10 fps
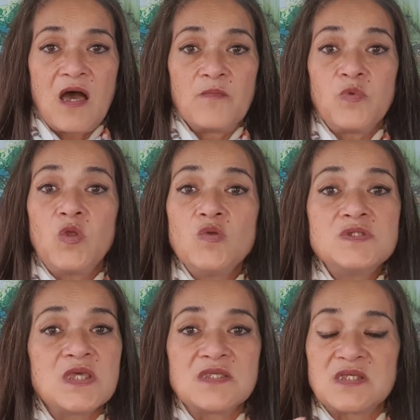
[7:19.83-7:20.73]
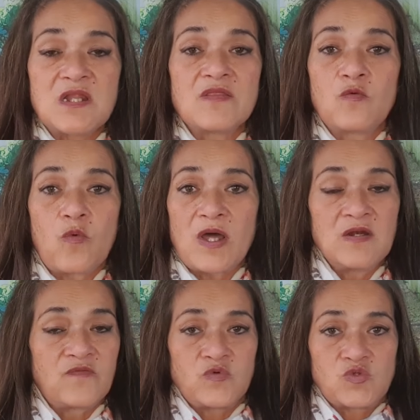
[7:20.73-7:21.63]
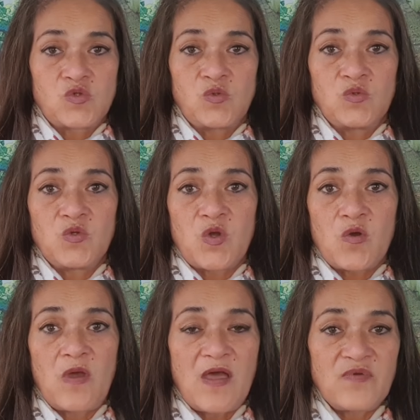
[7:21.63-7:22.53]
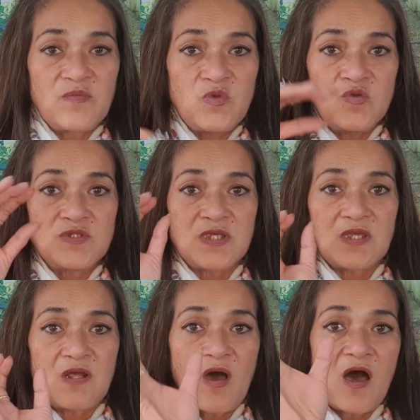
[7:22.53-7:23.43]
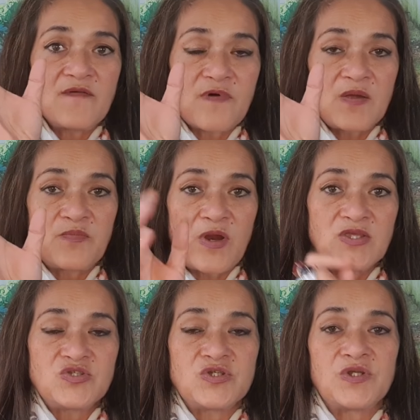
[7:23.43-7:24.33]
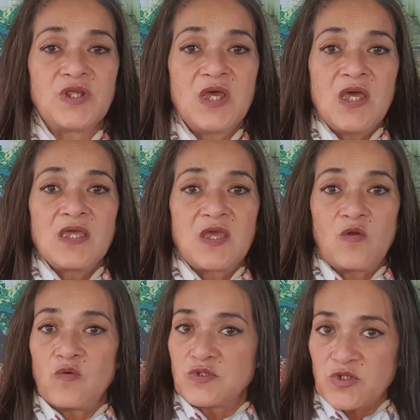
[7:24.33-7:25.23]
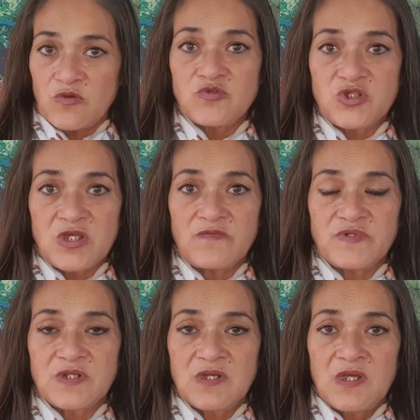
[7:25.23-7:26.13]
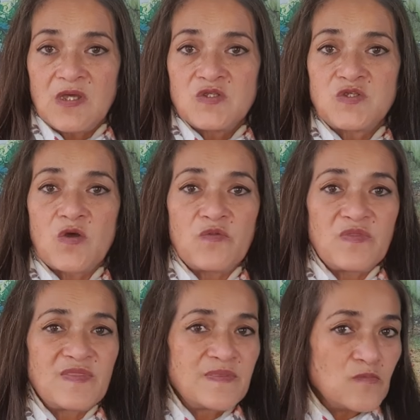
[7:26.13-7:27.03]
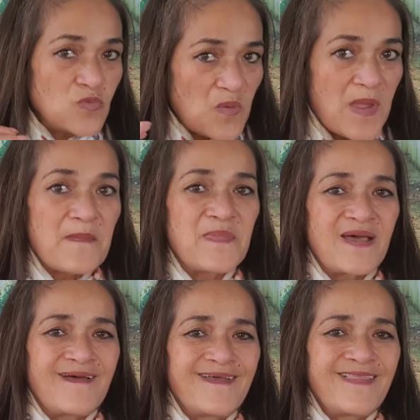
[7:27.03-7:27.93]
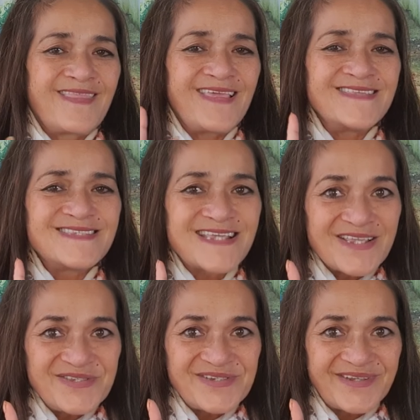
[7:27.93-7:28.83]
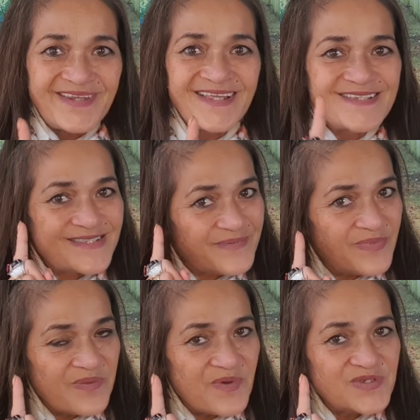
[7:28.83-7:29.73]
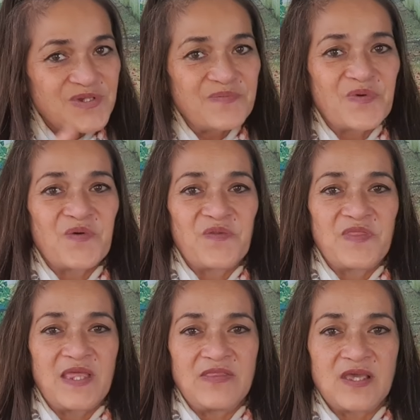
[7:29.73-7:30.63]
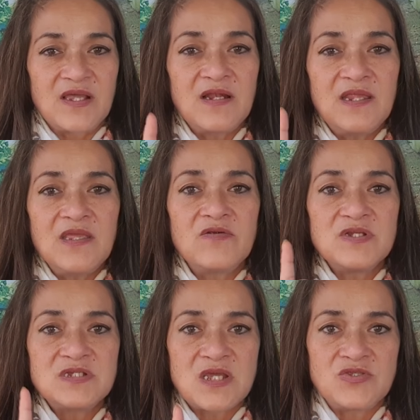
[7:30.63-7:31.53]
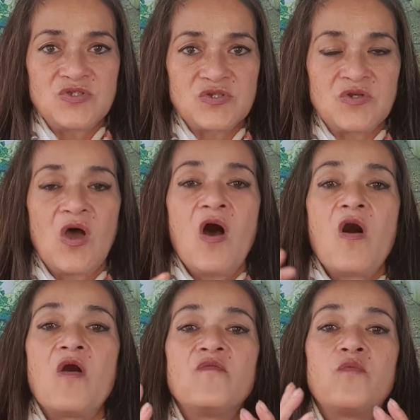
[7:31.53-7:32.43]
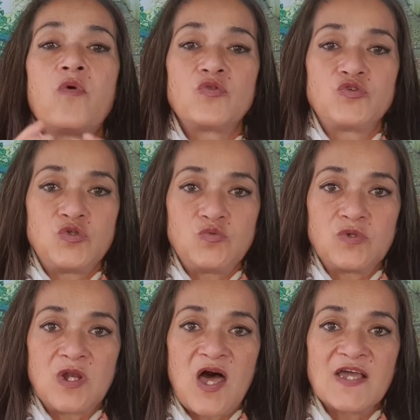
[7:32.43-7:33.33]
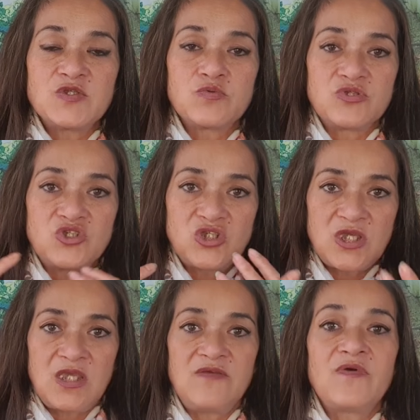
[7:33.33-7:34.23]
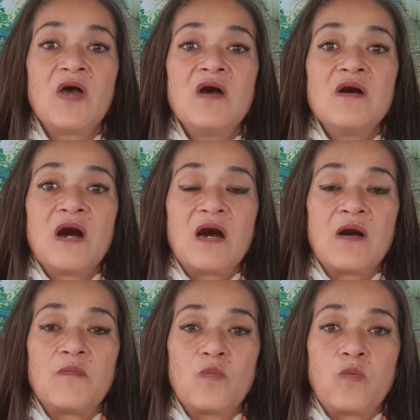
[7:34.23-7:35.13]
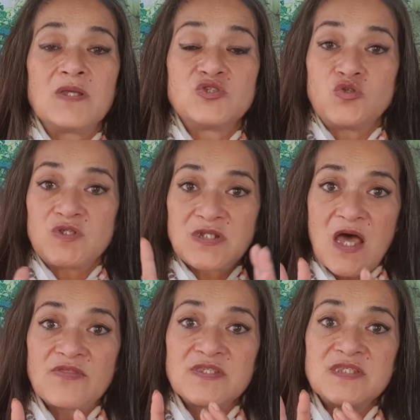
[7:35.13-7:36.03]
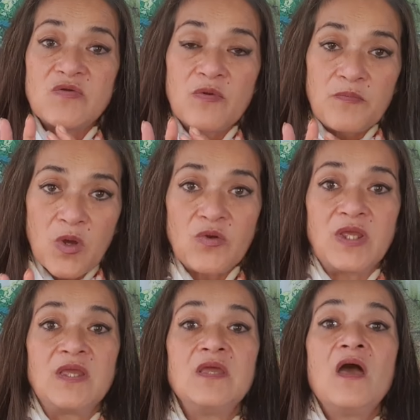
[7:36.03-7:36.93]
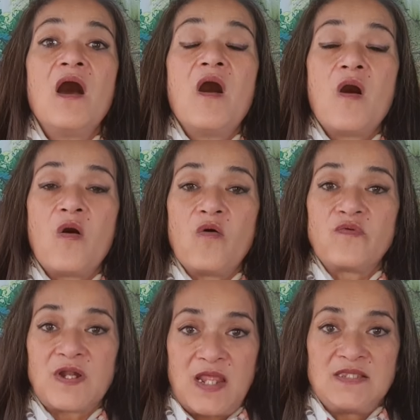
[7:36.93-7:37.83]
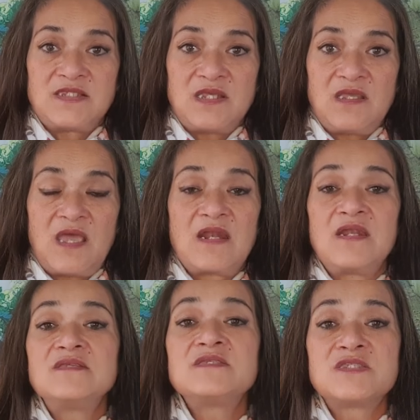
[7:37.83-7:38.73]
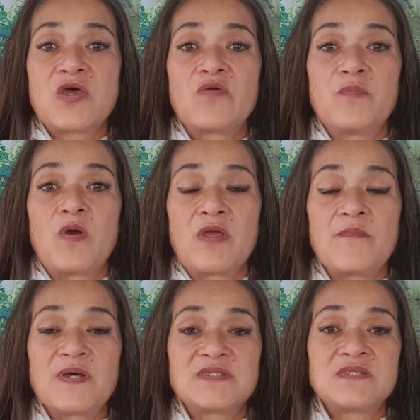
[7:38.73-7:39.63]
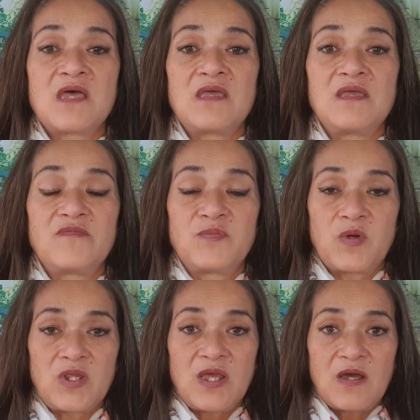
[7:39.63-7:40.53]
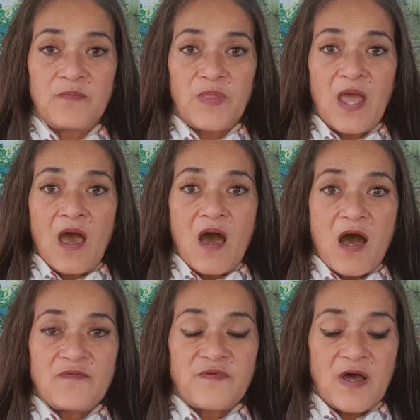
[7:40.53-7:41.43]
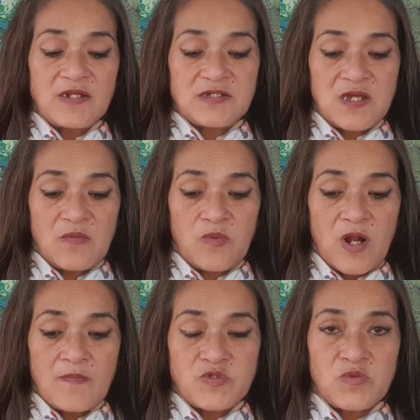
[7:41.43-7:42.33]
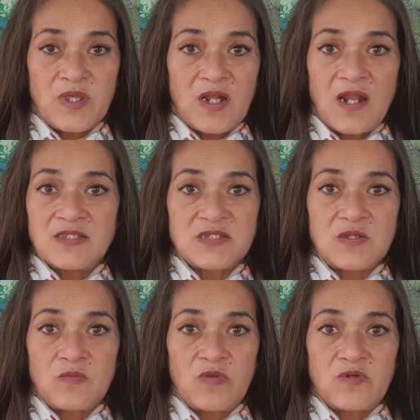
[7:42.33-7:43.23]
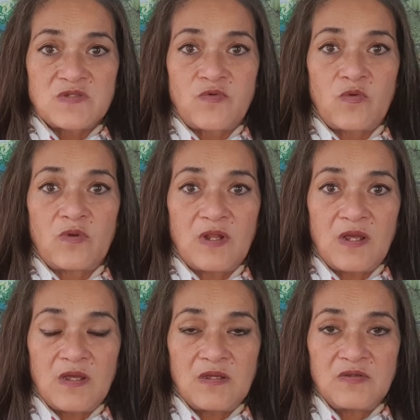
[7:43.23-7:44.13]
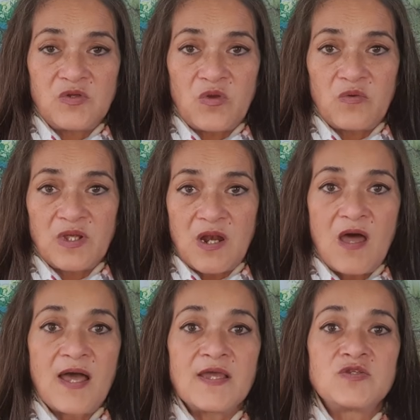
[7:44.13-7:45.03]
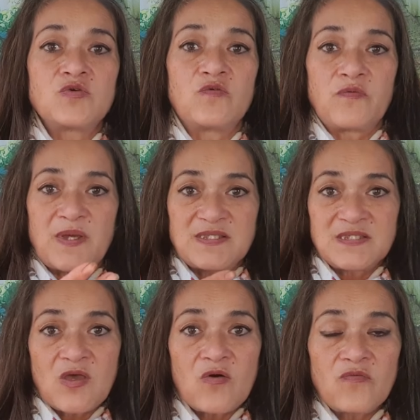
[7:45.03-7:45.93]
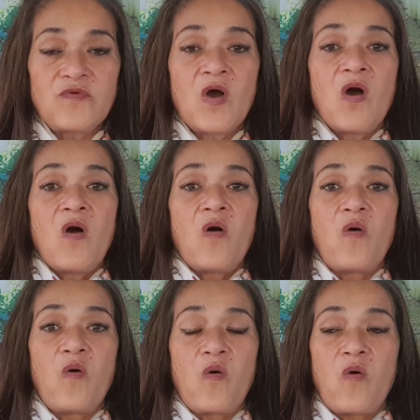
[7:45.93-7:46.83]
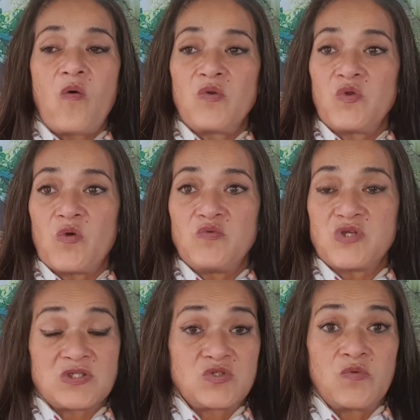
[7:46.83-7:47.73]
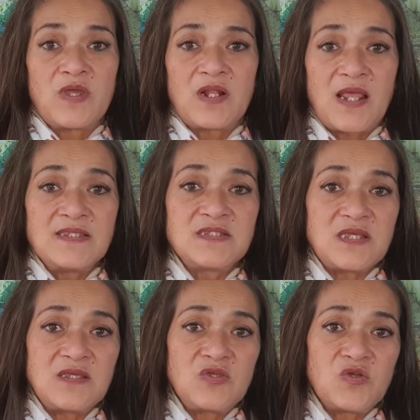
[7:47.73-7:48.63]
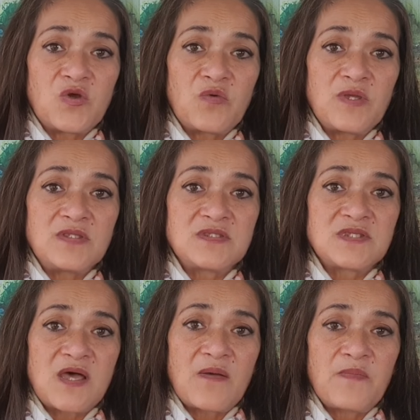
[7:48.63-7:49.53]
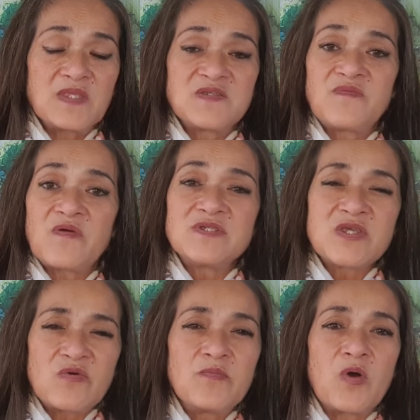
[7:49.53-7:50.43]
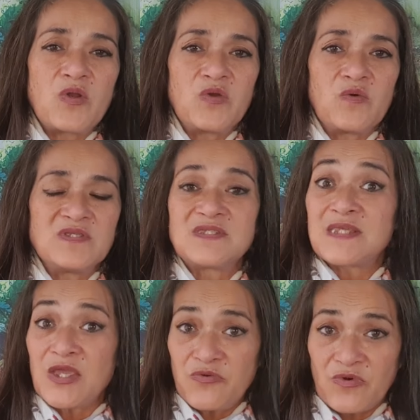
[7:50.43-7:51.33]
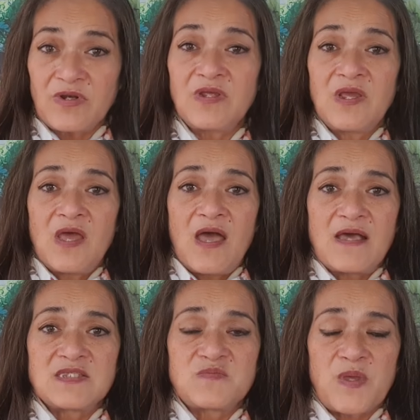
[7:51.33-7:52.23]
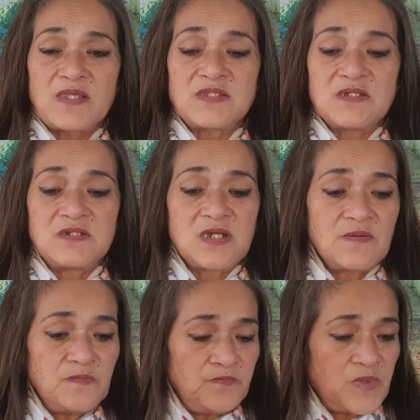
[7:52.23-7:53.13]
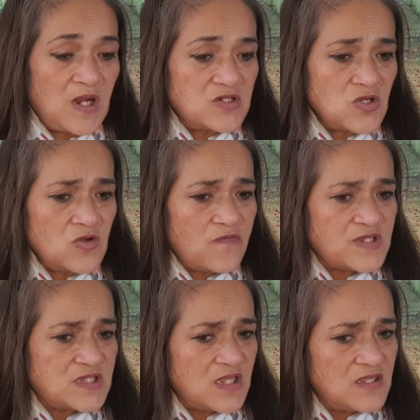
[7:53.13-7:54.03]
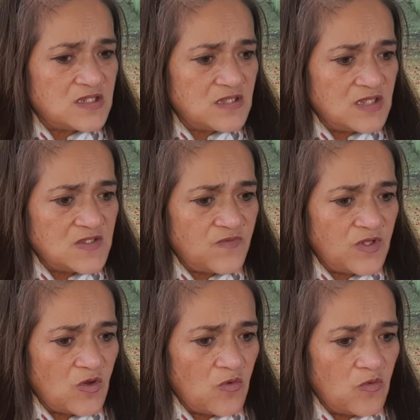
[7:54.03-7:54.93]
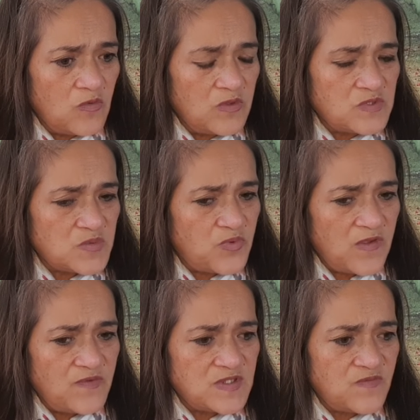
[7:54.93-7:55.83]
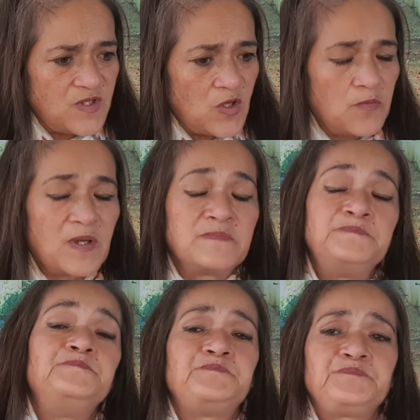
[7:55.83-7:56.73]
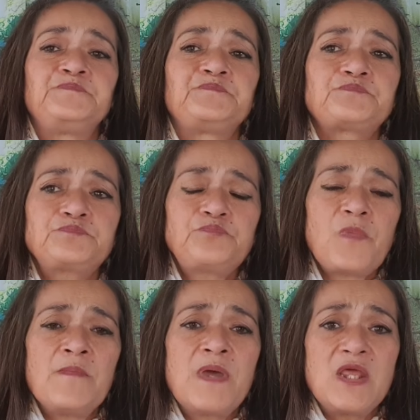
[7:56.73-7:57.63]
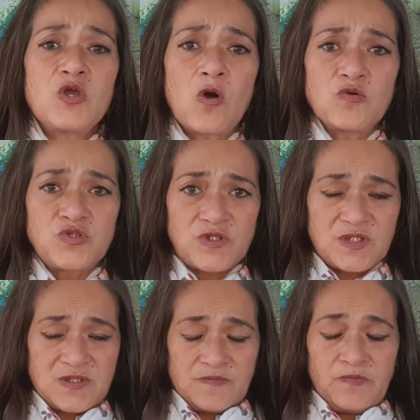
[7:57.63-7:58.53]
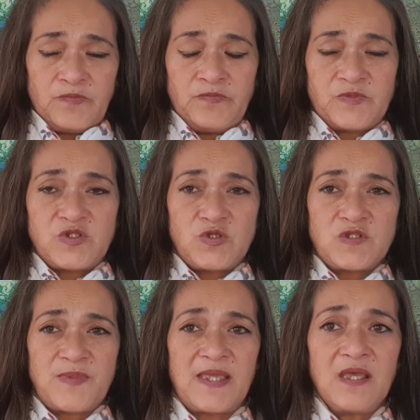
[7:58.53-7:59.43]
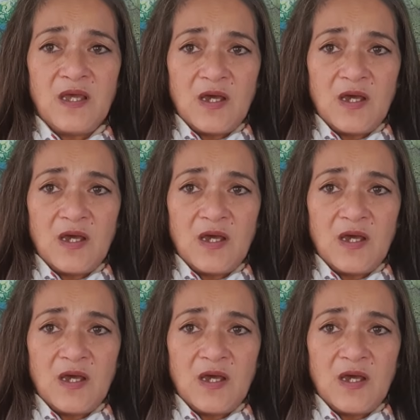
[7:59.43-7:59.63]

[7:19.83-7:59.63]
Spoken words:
Music is another wonderful tool. You know, having music at a high vibration can also shift. So remember, the intention is the most important thing, the clear intention of what you would like to achieve once you start the ceremony of cleansing. And it is a ceremony, I must say, everybody. I find when I'm doing a cleansing, whether it's for a client or for myself, or, you know, just doing a cleansing, you know, it's a very ceremonial and sacred aspect. And I don't know if I said this in this video or it was a previous video, but many cultures, excuse me,